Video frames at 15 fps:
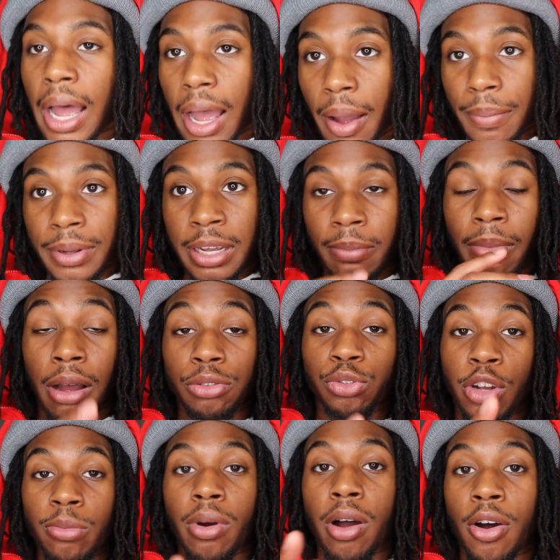I'ma get about
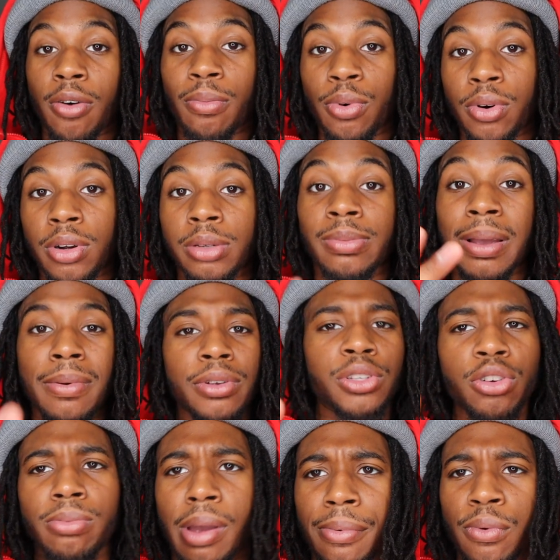three of my homeboys, maybe
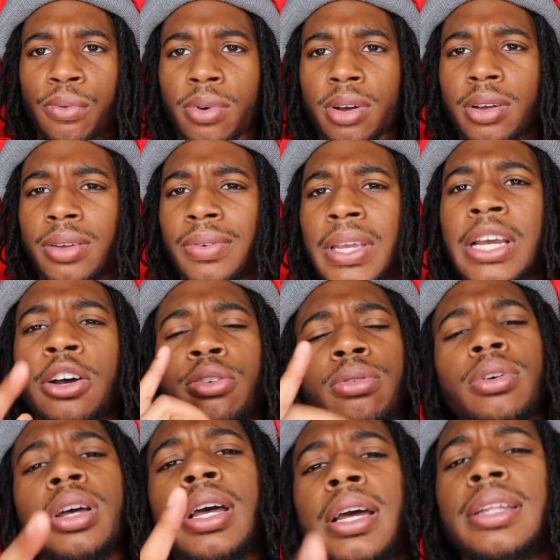two, maybe one.
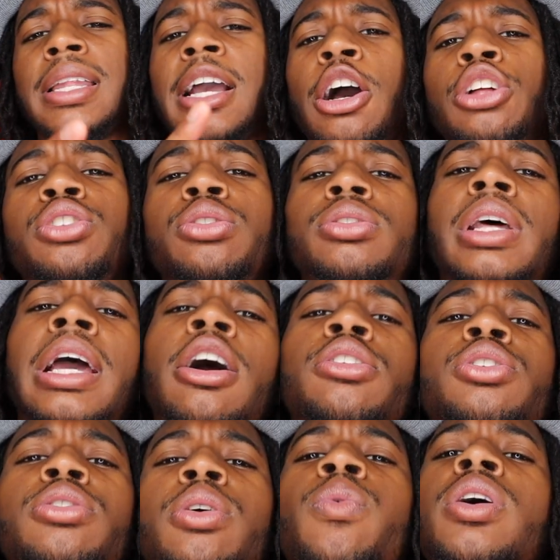They gonna do
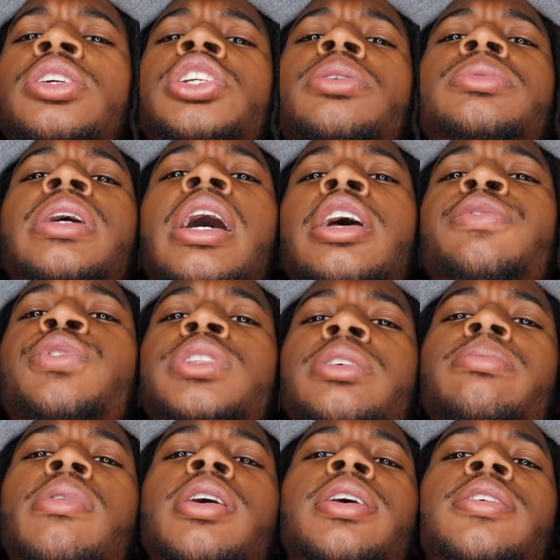the one chip challenge for
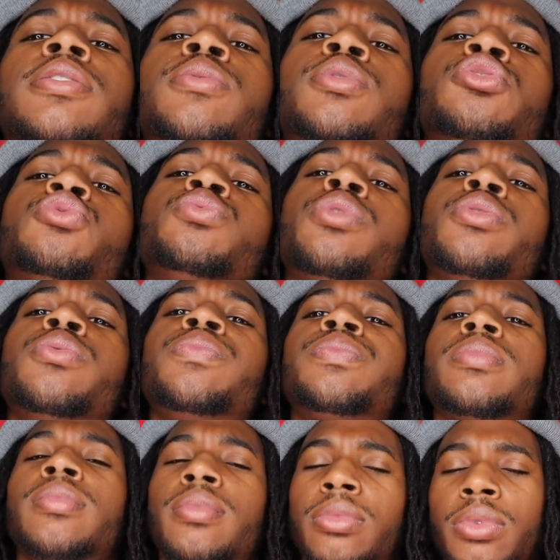some money. Whoop the whoop.
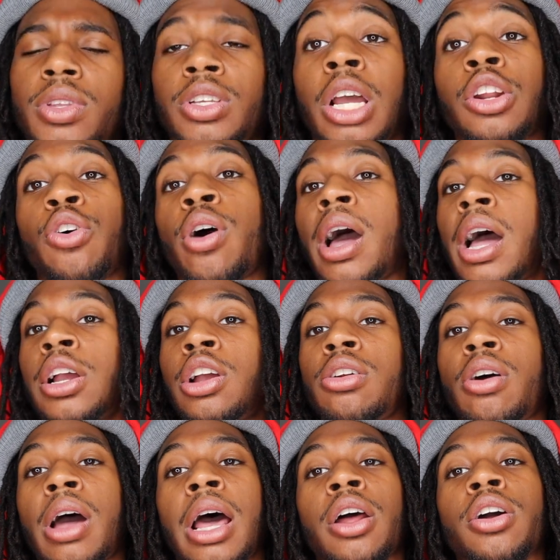Y'all know how to
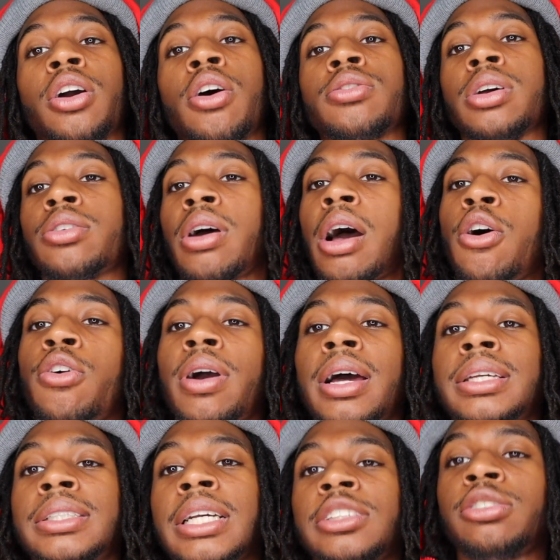go. Y'all know I don't
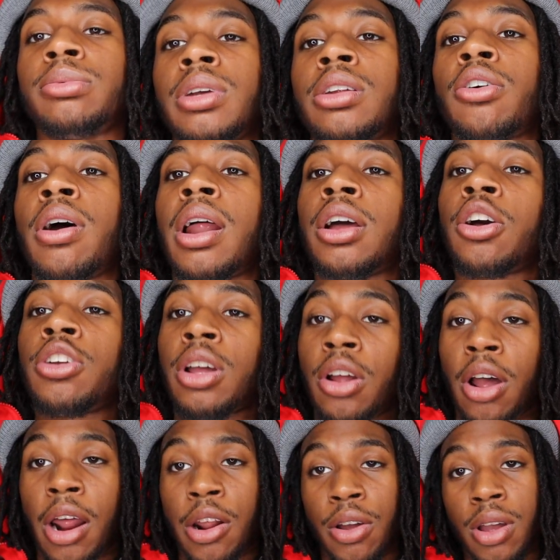gotta say too much. Y'all know how to go. Y'all
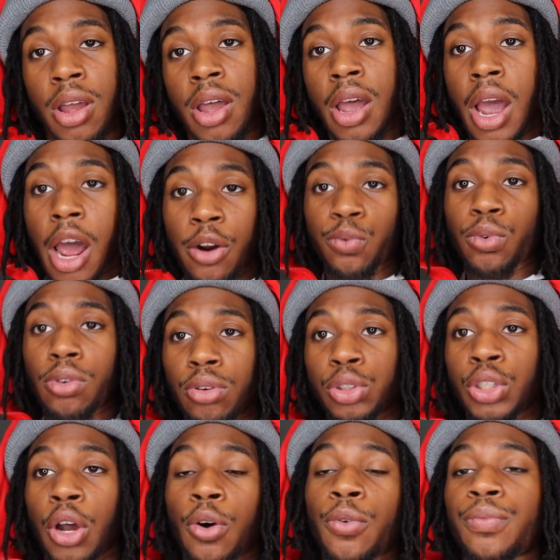know how the rules
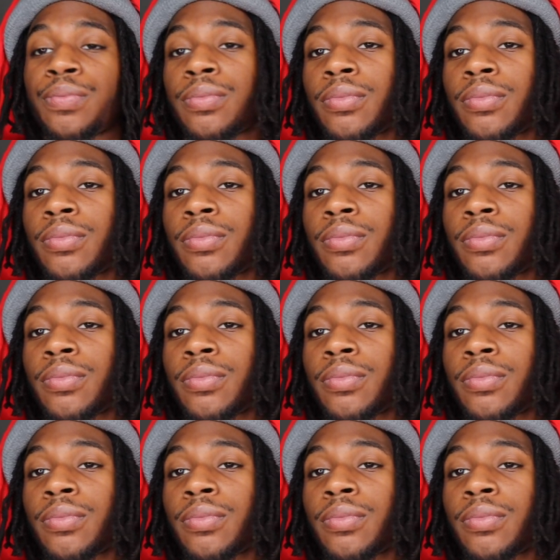go.